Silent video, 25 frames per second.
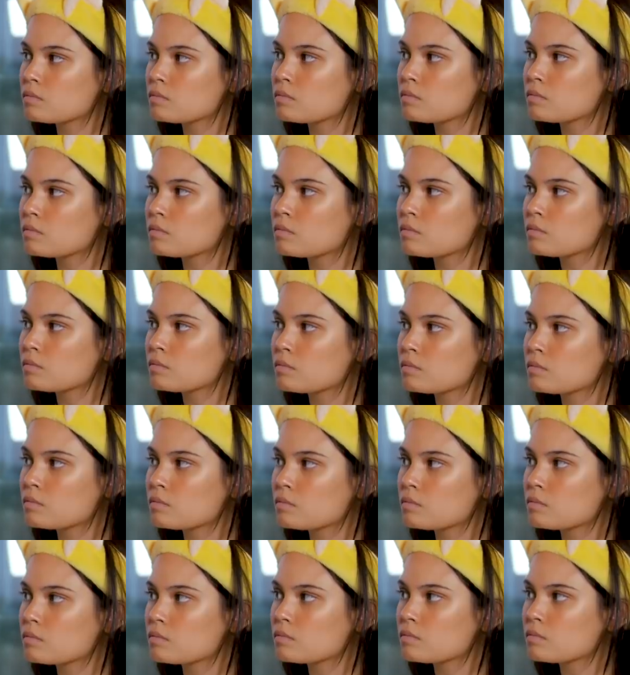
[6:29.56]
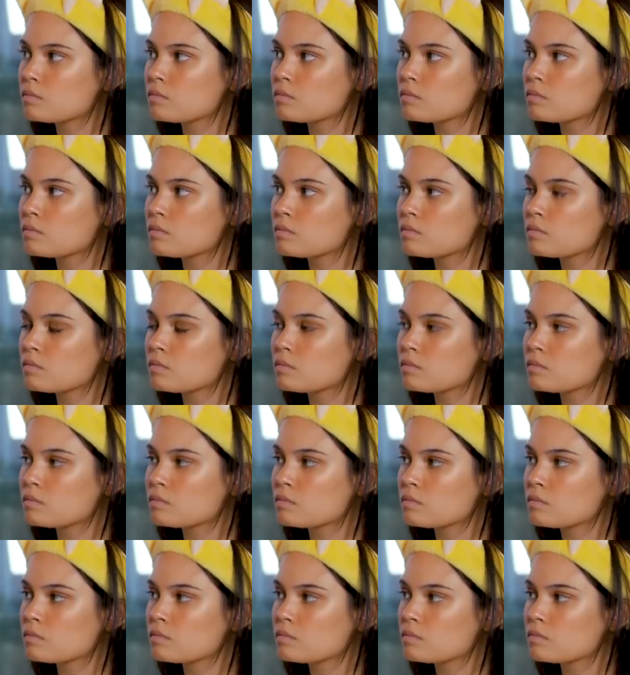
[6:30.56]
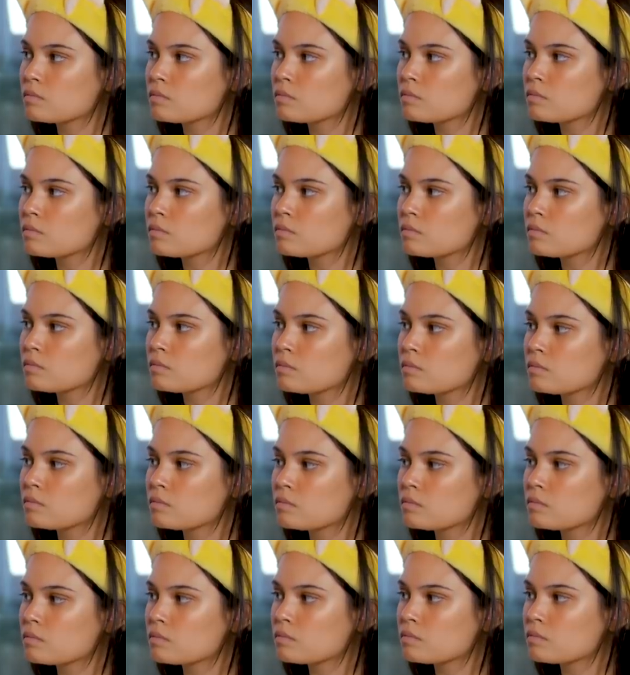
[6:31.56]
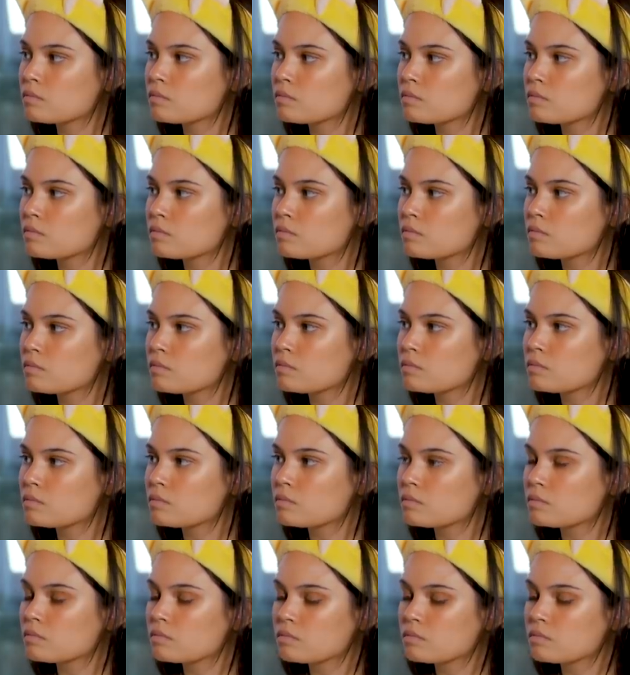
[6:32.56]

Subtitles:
This person isn't speaking.